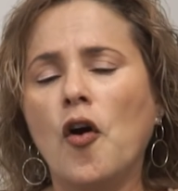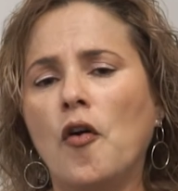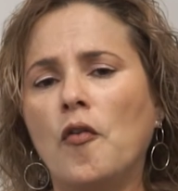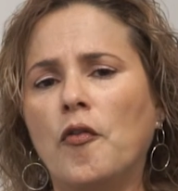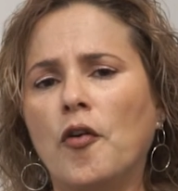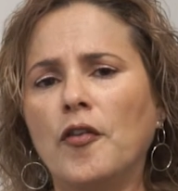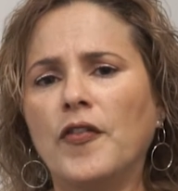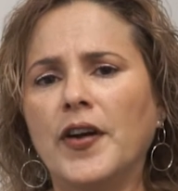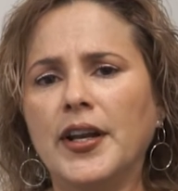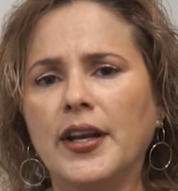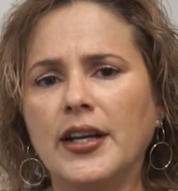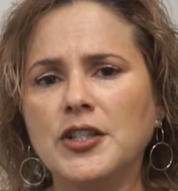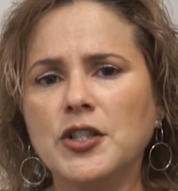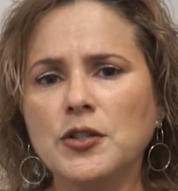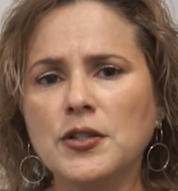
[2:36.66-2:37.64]
For
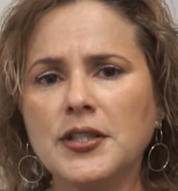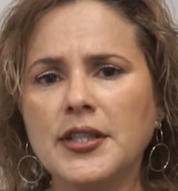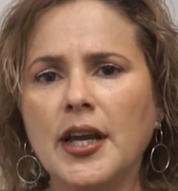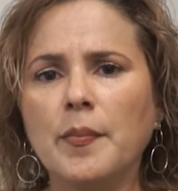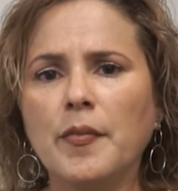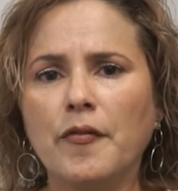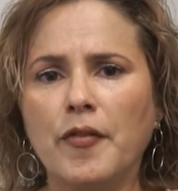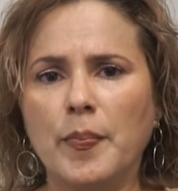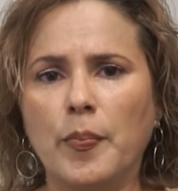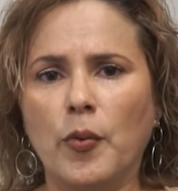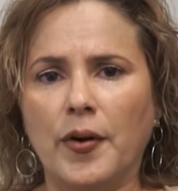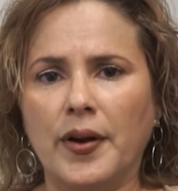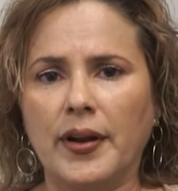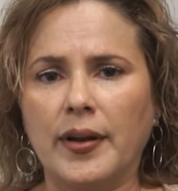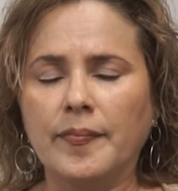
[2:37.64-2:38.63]
financial statement
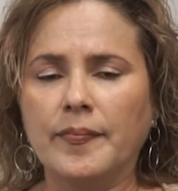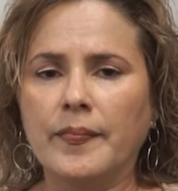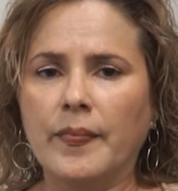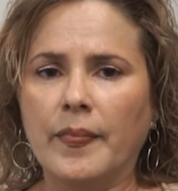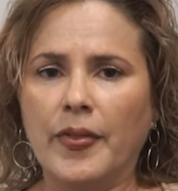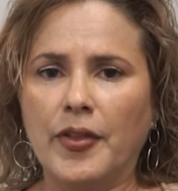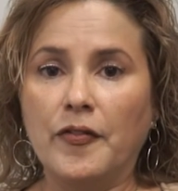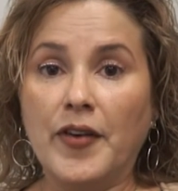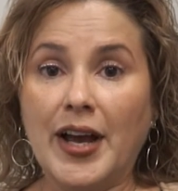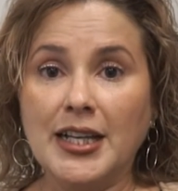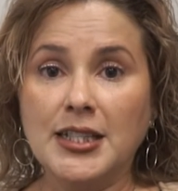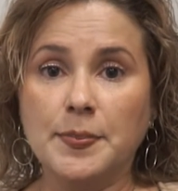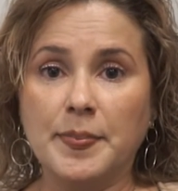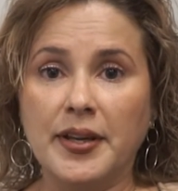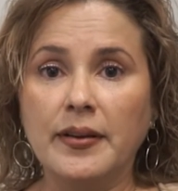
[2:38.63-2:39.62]
reporting, the
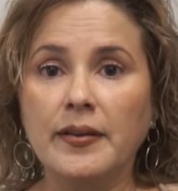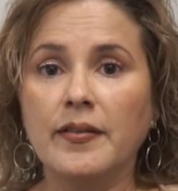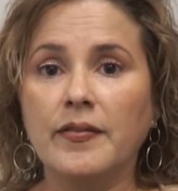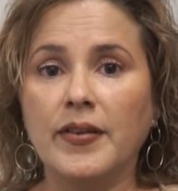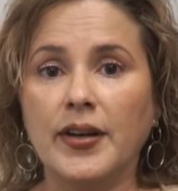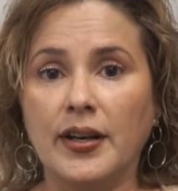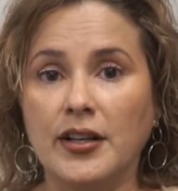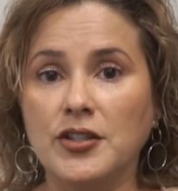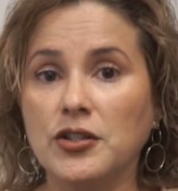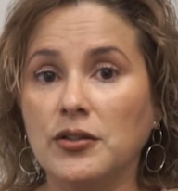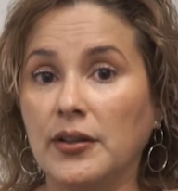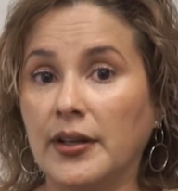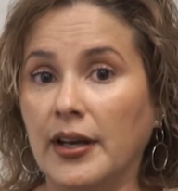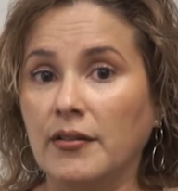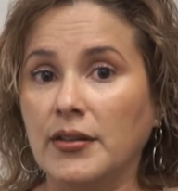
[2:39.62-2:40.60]
FASB,
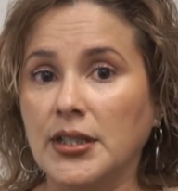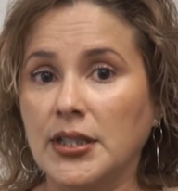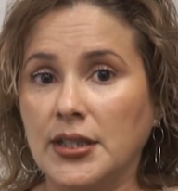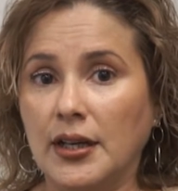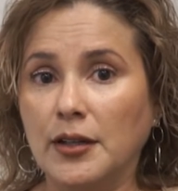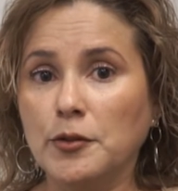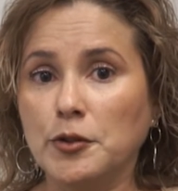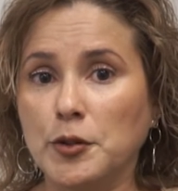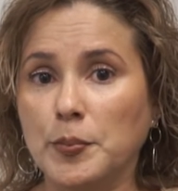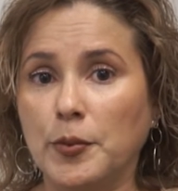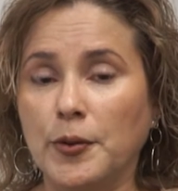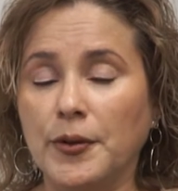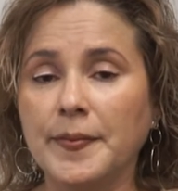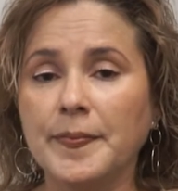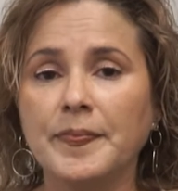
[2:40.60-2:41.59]
Financial Accounting Standards
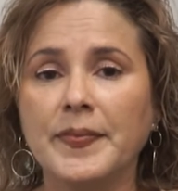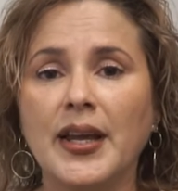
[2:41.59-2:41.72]
Board,